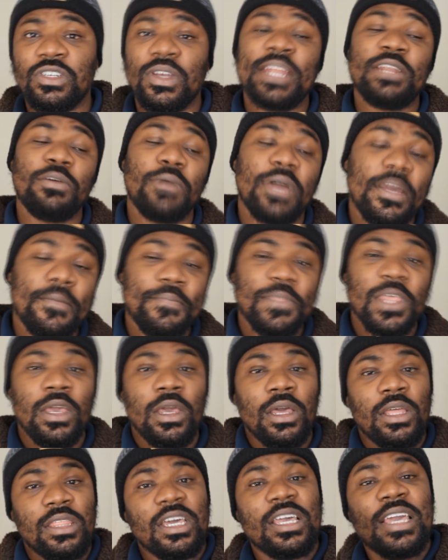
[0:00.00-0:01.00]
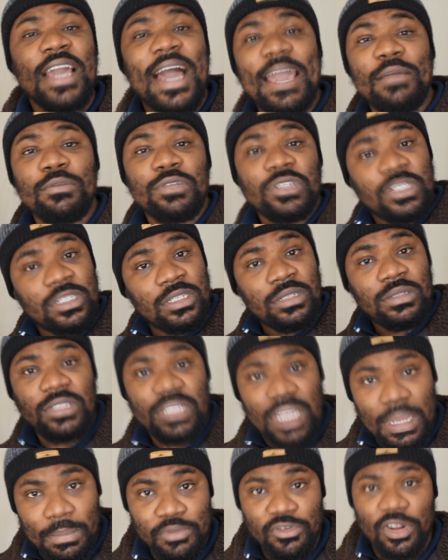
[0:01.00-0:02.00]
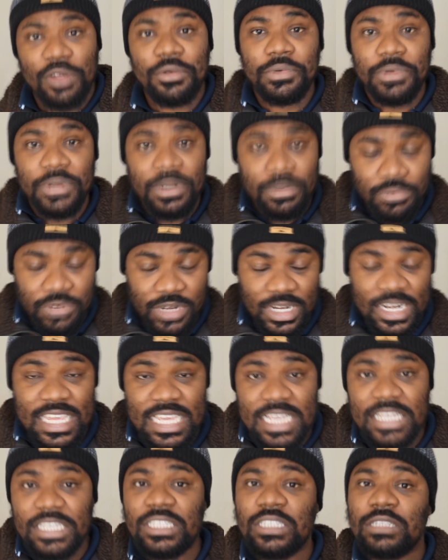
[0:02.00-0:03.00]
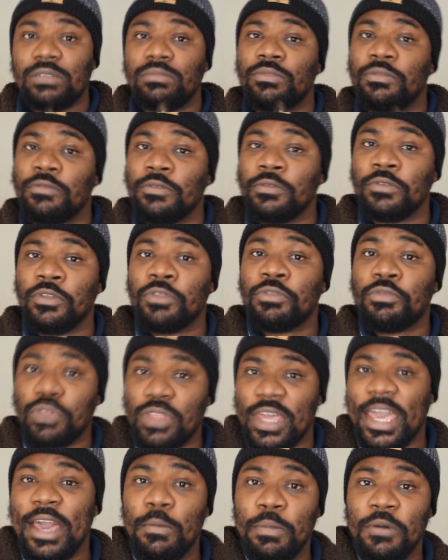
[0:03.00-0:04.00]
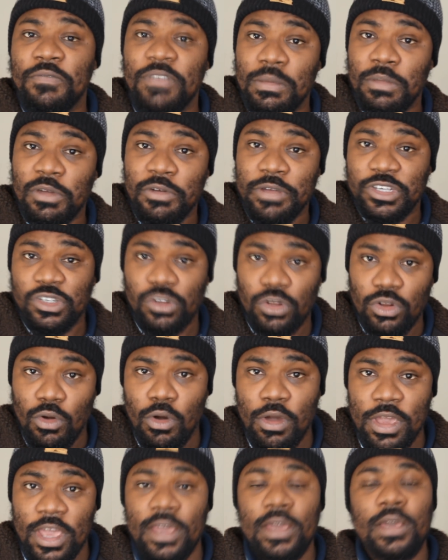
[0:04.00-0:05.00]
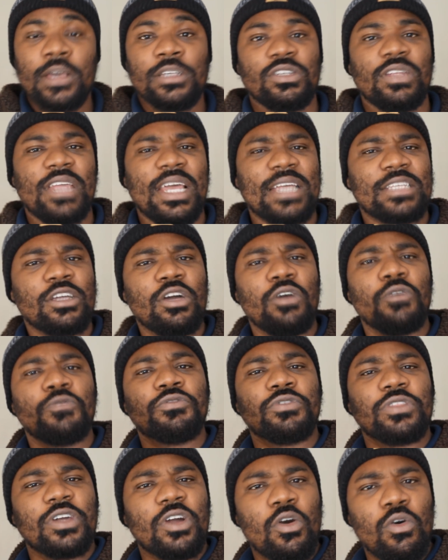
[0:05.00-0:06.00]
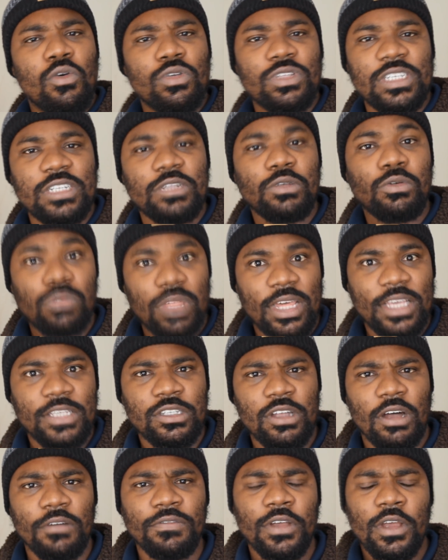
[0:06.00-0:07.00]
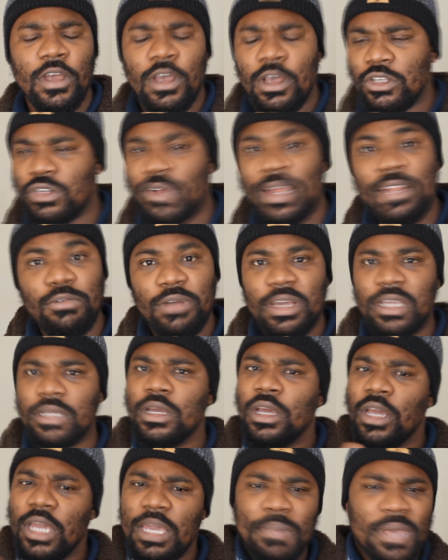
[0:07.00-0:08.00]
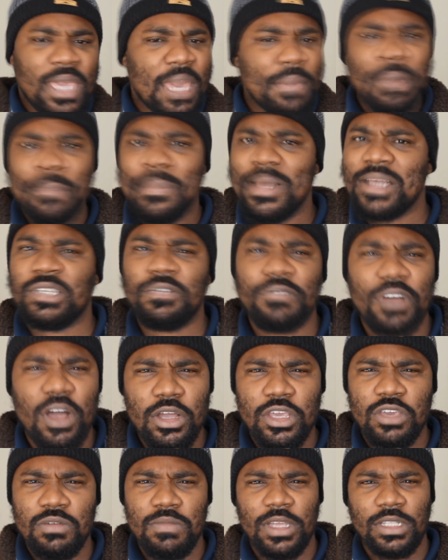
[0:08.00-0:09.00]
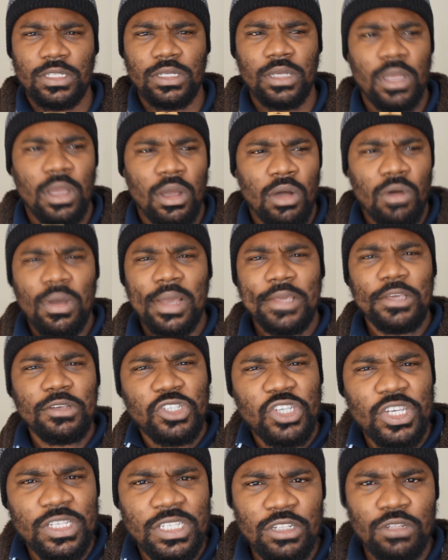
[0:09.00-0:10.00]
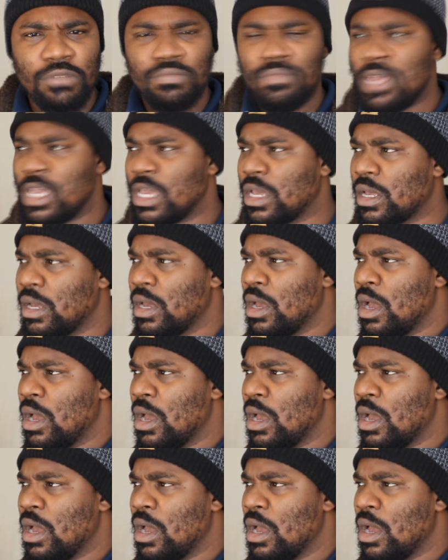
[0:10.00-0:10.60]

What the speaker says: So anyway, the guy was temporarily released through the help of the immigration lawyer. So they had to go through the courts and all that stuff. So anyway, it became a massive argument. Okay, are you cheating on me?